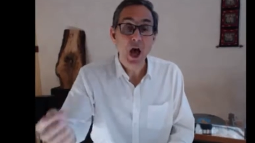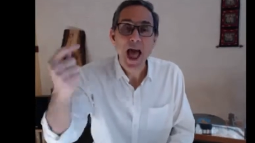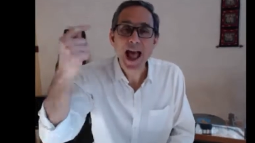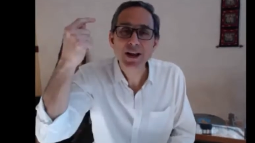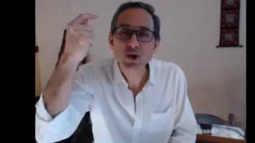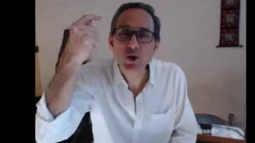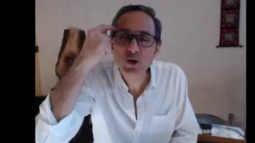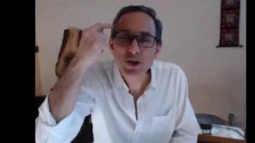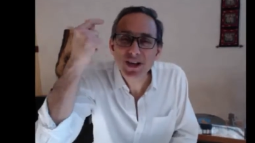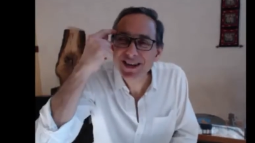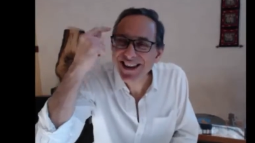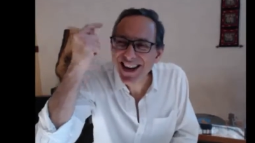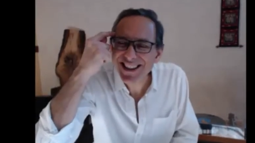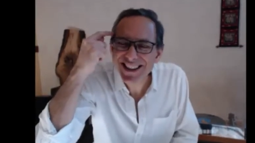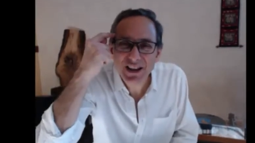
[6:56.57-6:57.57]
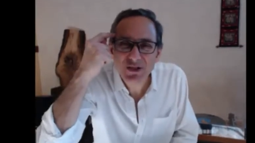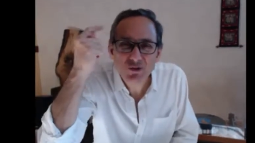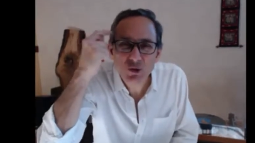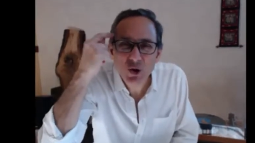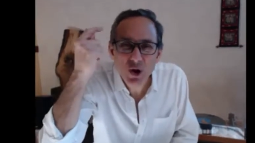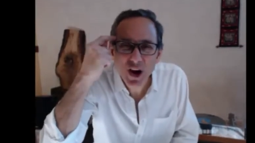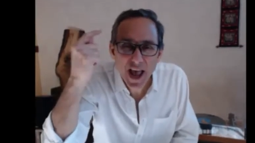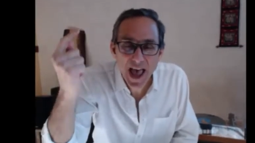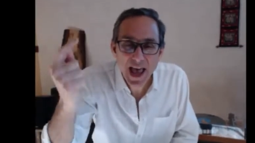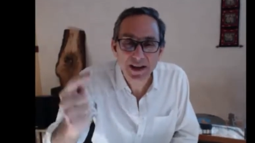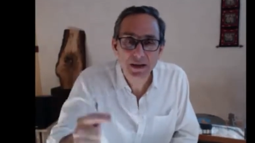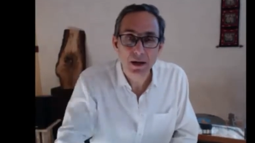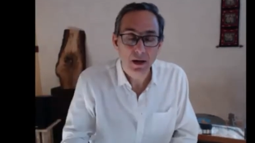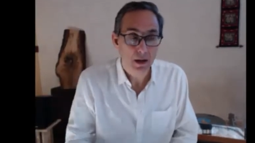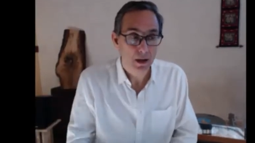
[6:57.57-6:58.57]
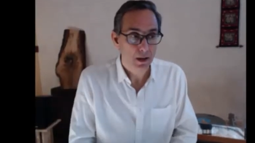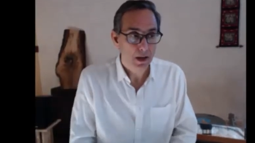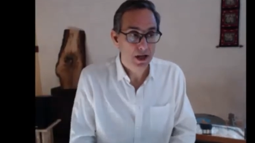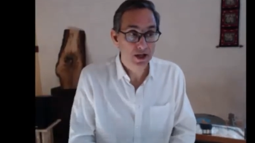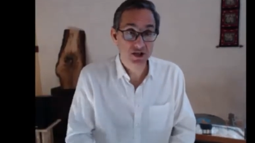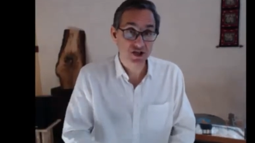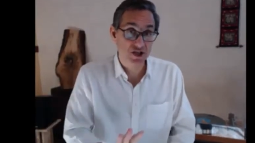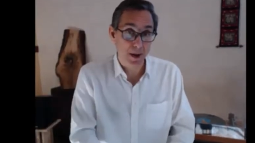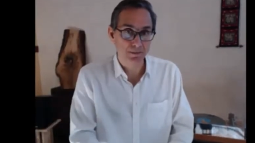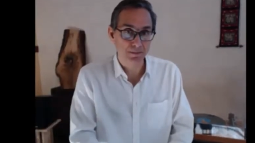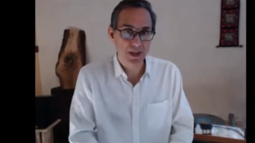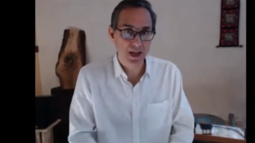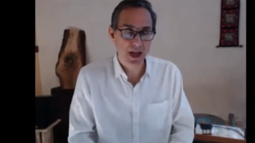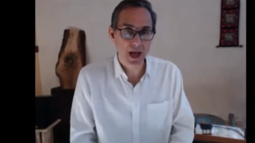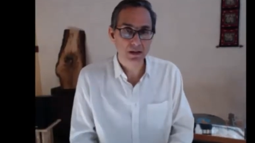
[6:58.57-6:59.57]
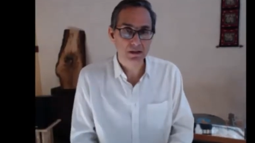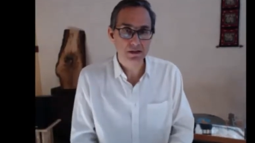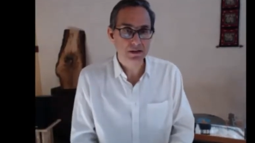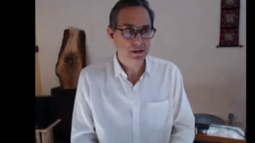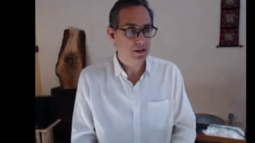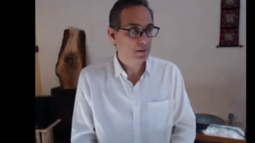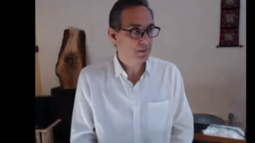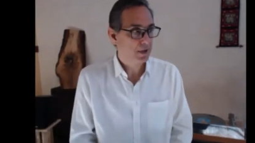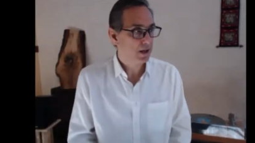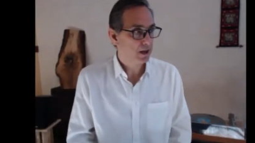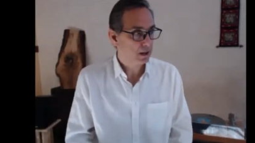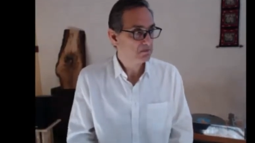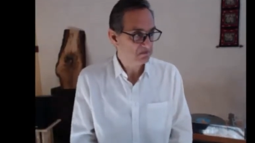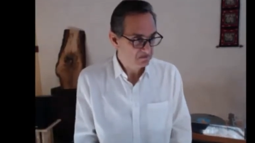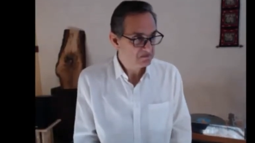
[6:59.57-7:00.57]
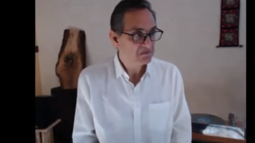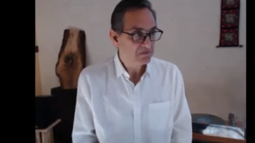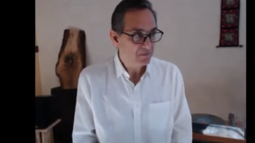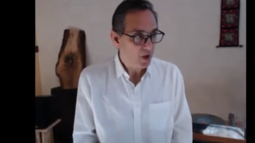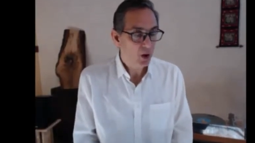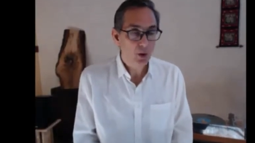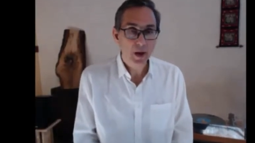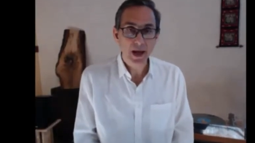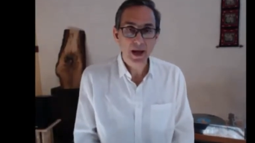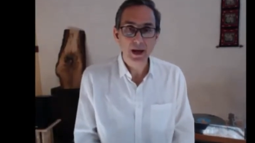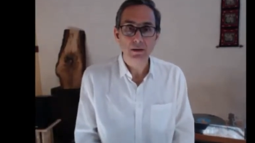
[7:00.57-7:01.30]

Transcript: And you need to get that through your head. It's something else. I'm like, Okay.